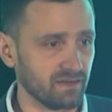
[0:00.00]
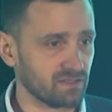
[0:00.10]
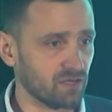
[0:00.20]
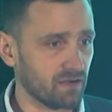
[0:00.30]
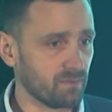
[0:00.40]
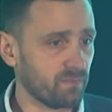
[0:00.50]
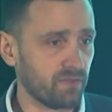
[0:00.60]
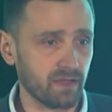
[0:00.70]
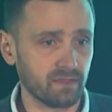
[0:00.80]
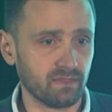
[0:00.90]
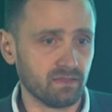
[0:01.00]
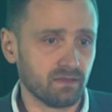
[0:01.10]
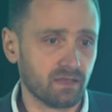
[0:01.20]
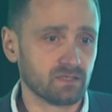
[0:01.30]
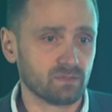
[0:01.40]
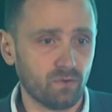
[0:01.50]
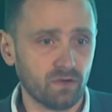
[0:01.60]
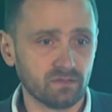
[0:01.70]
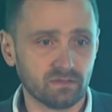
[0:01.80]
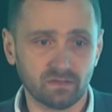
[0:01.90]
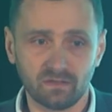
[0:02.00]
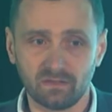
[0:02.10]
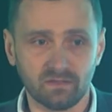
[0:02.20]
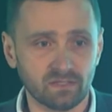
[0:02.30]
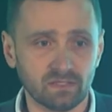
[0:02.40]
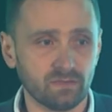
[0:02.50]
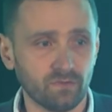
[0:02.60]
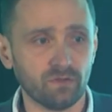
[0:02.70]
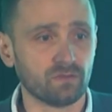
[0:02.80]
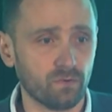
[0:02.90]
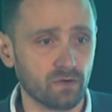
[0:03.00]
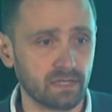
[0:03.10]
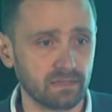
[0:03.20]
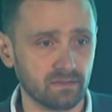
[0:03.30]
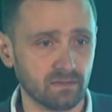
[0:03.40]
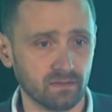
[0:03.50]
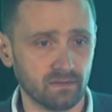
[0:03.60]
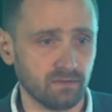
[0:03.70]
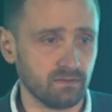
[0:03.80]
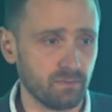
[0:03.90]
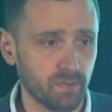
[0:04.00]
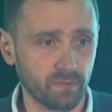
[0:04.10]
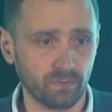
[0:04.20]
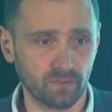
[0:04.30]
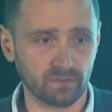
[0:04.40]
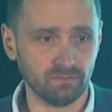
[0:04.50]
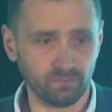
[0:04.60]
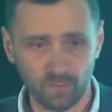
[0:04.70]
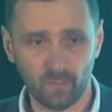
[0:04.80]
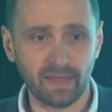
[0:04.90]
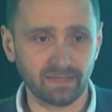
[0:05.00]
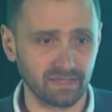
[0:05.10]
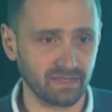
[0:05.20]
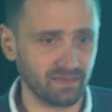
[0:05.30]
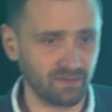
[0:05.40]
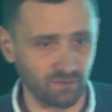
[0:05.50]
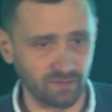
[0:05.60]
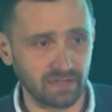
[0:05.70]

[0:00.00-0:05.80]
jump, then guess what? The system will not work, and the people will be waiting on the